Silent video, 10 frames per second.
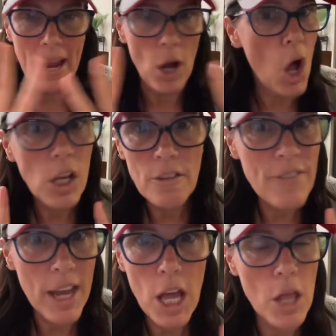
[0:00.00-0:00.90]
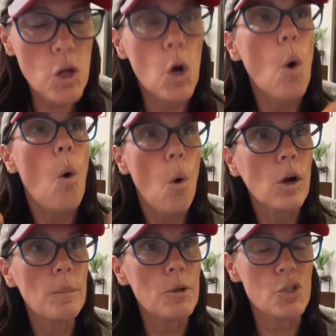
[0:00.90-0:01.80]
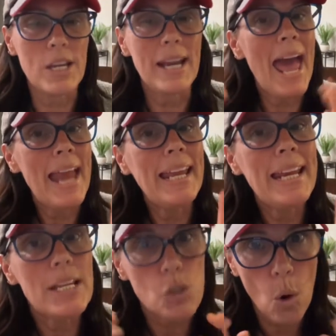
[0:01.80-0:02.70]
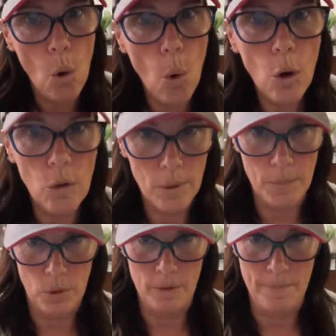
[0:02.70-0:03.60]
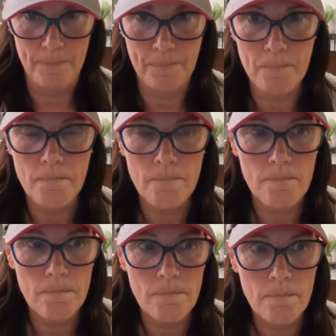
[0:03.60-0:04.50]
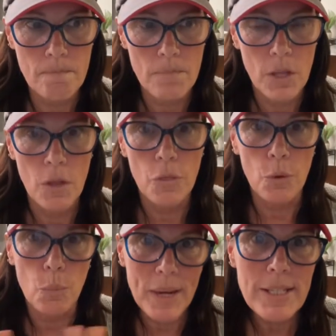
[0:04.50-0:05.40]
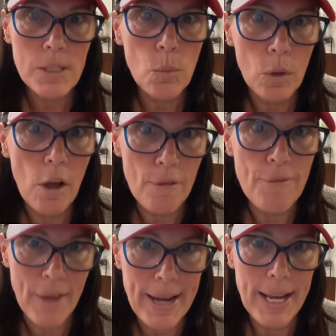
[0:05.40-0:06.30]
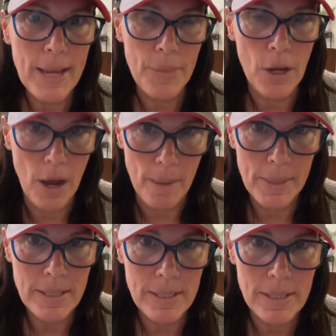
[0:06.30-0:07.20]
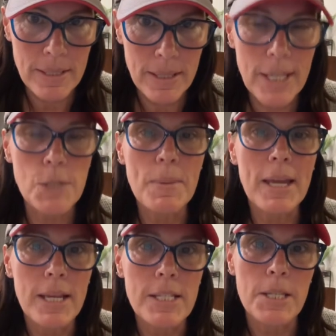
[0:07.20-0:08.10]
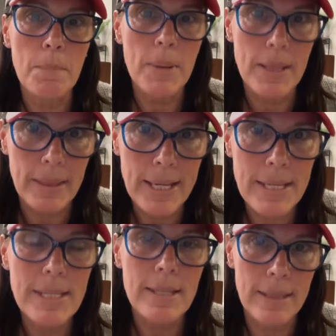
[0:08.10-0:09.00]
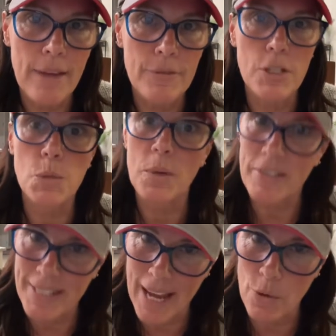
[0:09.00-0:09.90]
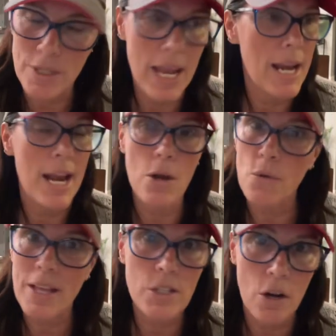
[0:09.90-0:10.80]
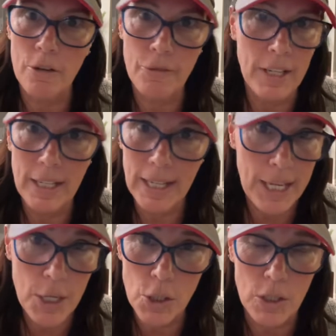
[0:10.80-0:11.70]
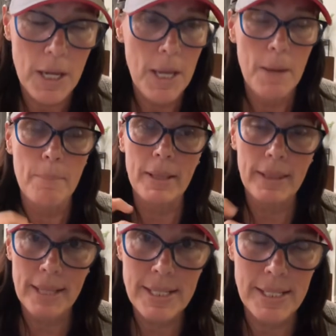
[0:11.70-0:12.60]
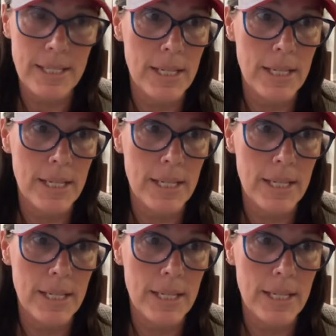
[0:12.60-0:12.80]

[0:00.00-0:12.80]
all of that other horrible shit, and it is horrible, the reason we're all fighting in the comments is because the police left us with doubt. And I know that's hard for you to hear, but listen,